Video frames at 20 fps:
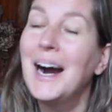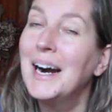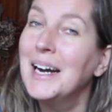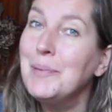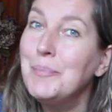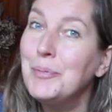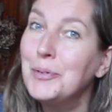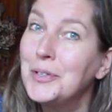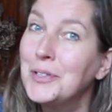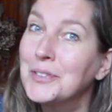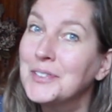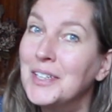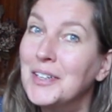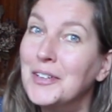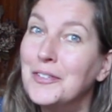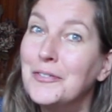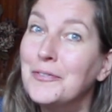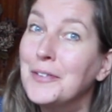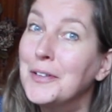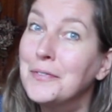I bought a
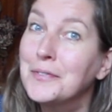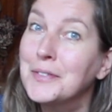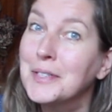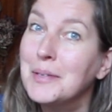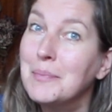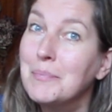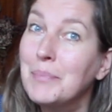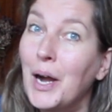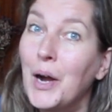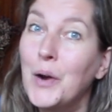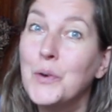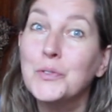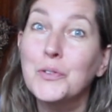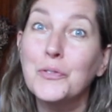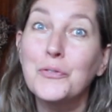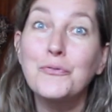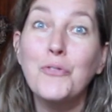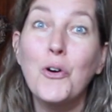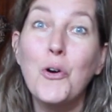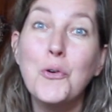£15
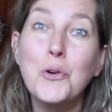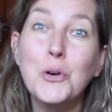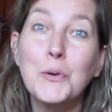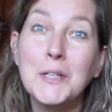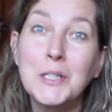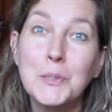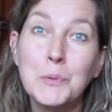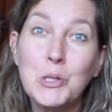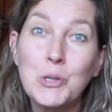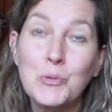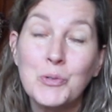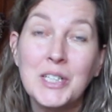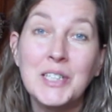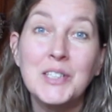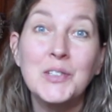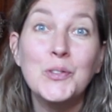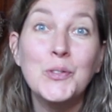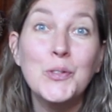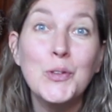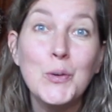faux Christmas tree.
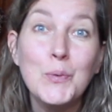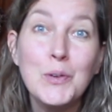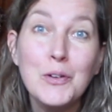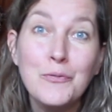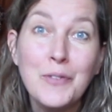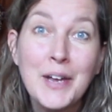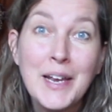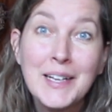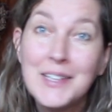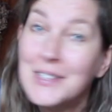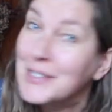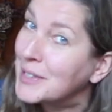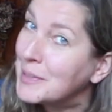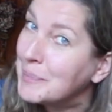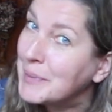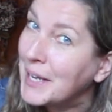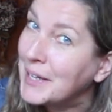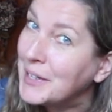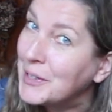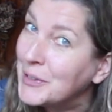Do you think it's
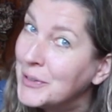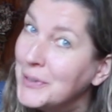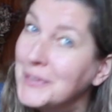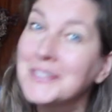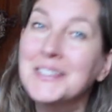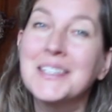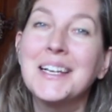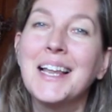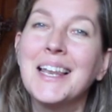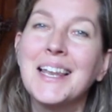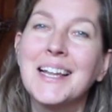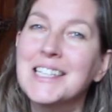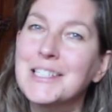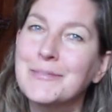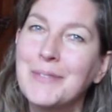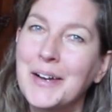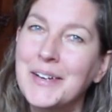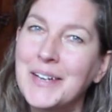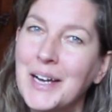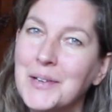going to be any good? Let's
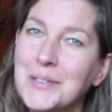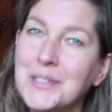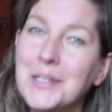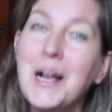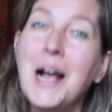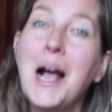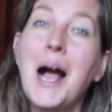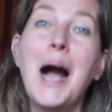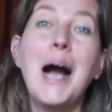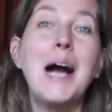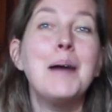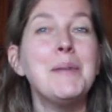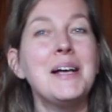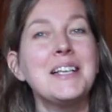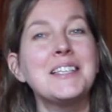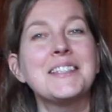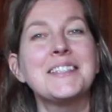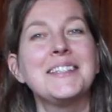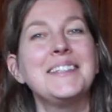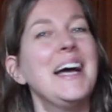find out. I'm
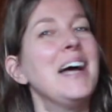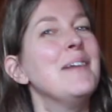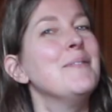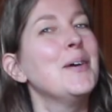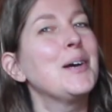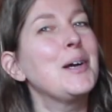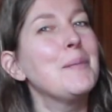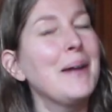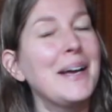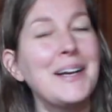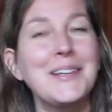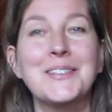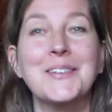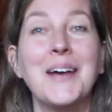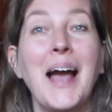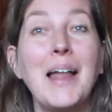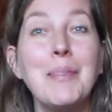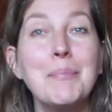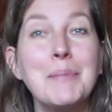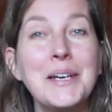Hester and welcome back to a
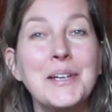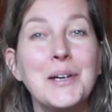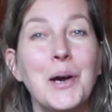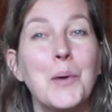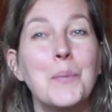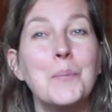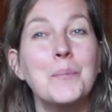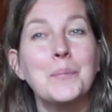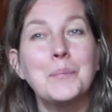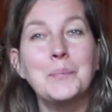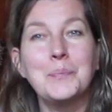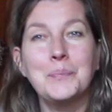handmade home.